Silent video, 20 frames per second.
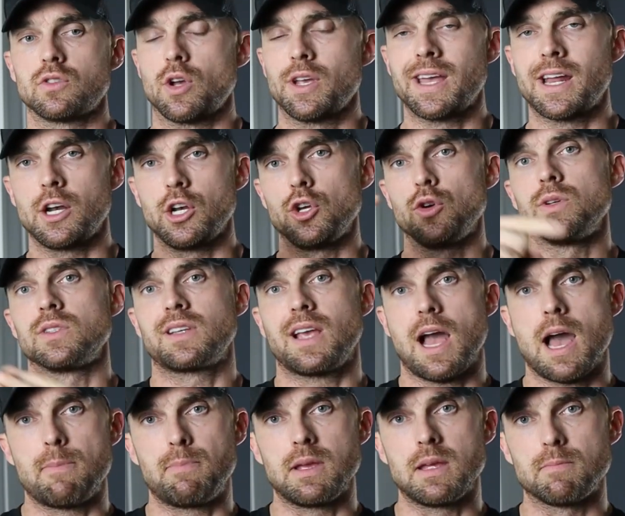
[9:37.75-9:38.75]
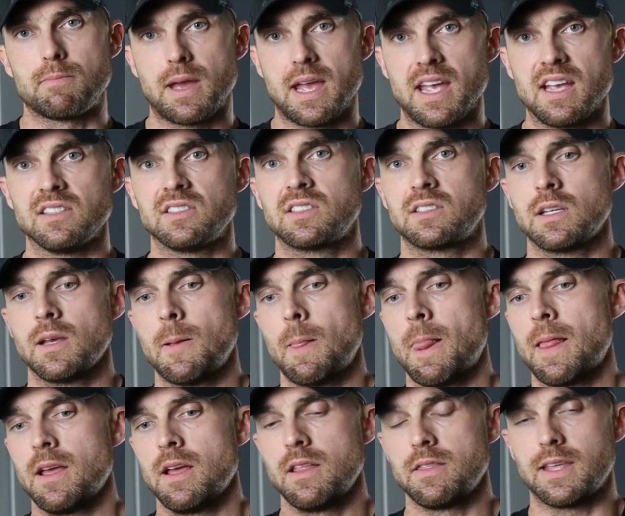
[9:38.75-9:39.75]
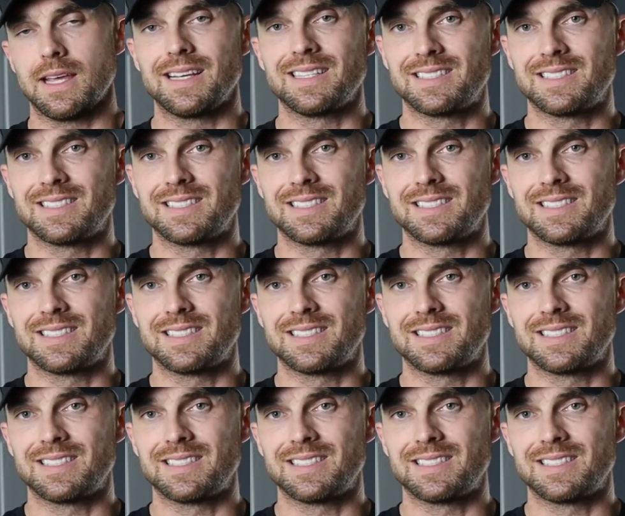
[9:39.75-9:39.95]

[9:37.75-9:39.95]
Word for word: So all you gotta do is copy and paste the